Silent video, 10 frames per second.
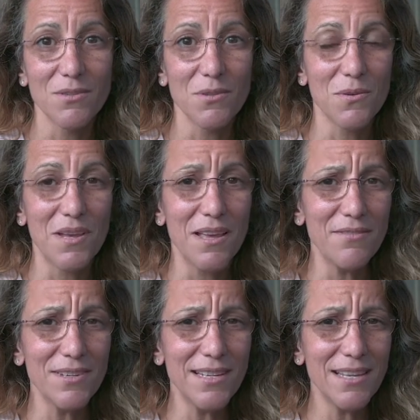So
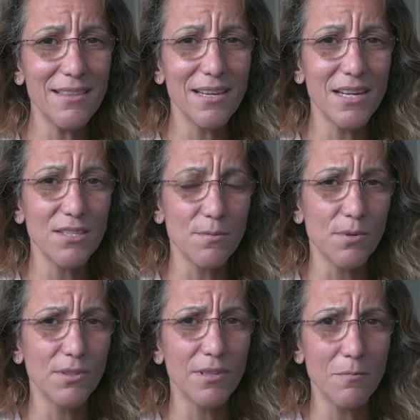every day that I
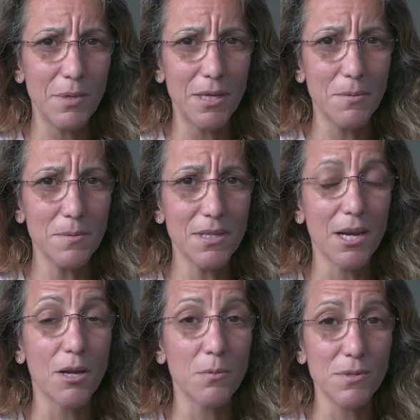smoked and vaped,
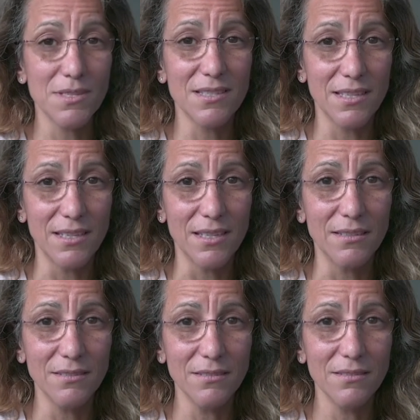I was
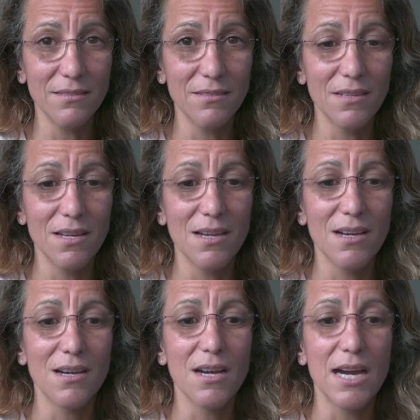sinning.
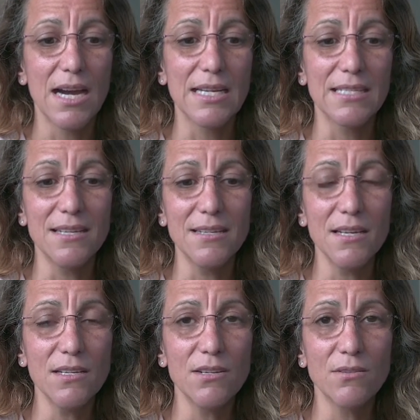I did
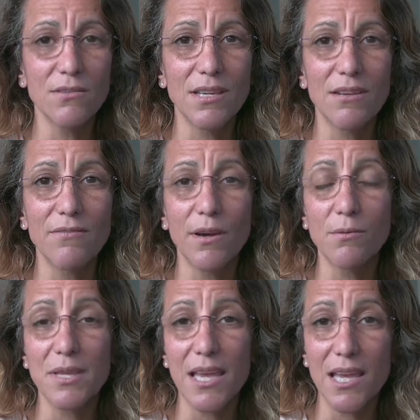not know that if I
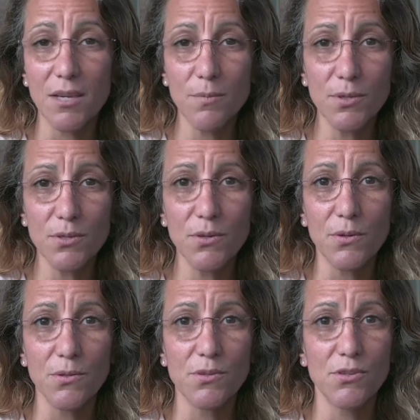was able to
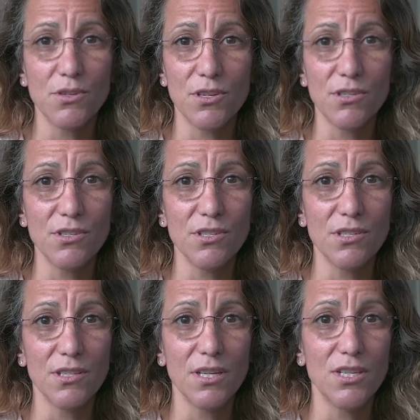go to
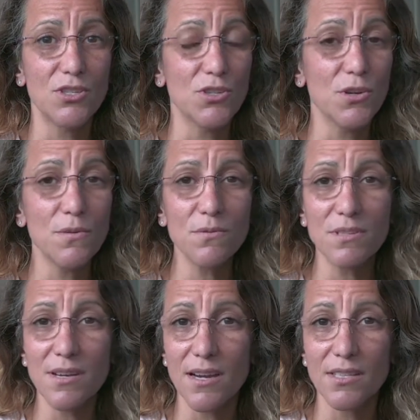church and
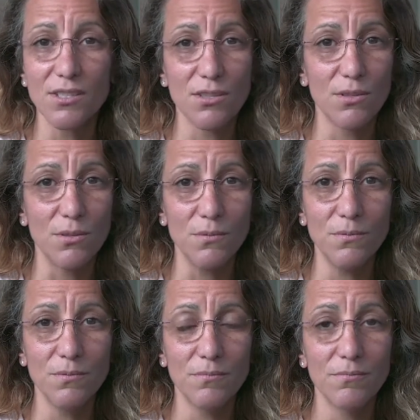chose not to,
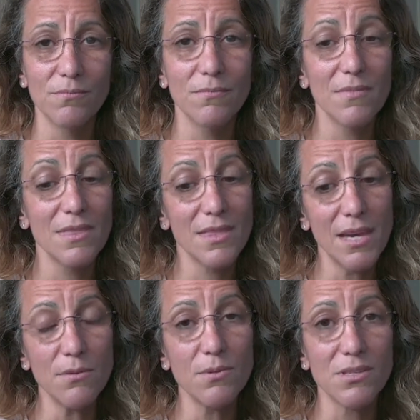
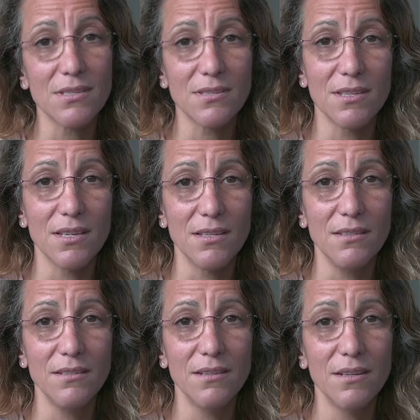that was a sin.